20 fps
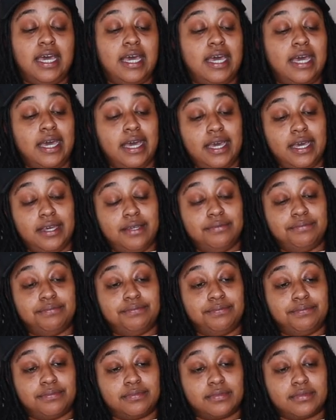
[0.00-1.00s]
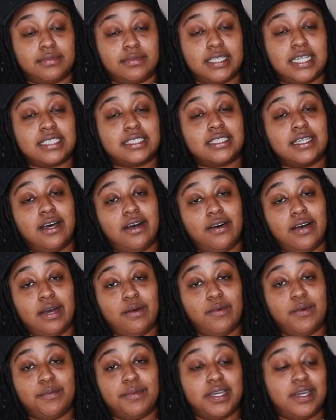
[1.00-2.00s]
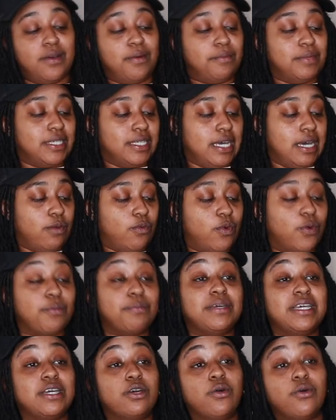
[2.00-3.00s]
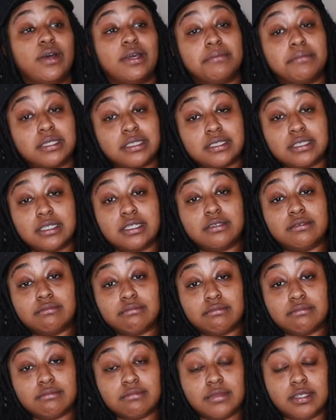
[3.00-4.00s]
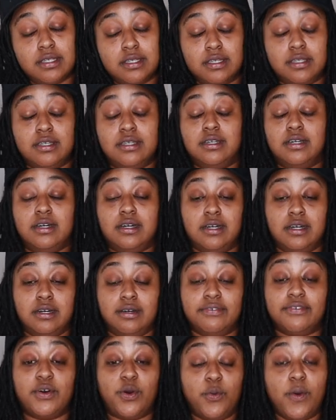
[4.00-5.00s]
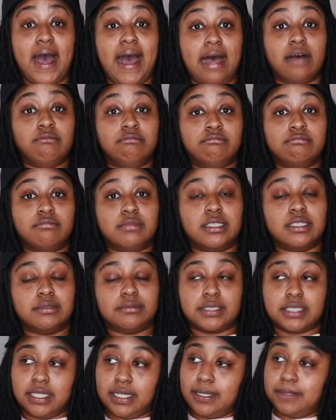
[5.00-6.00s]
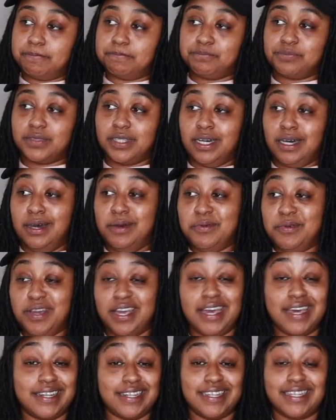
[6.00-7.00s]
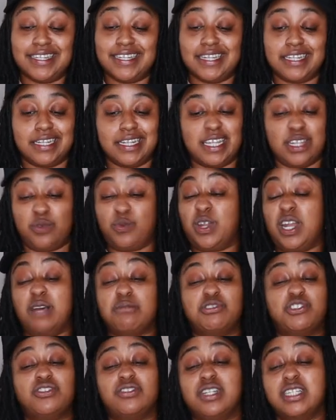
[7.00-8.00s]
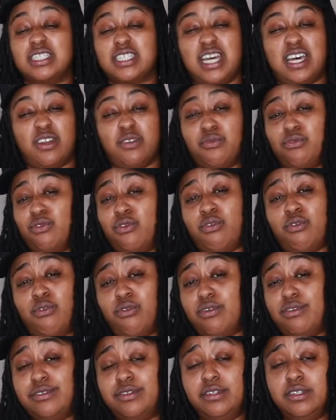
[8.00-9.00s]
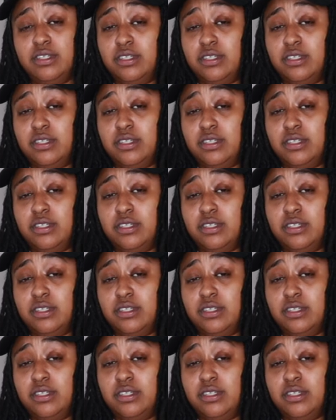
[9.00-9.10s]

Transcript: And that's all. I won't be going, I won't be going missing, uh, for a while. You know what I'm saying? we had to get that together. When I'm stressed, I don't record.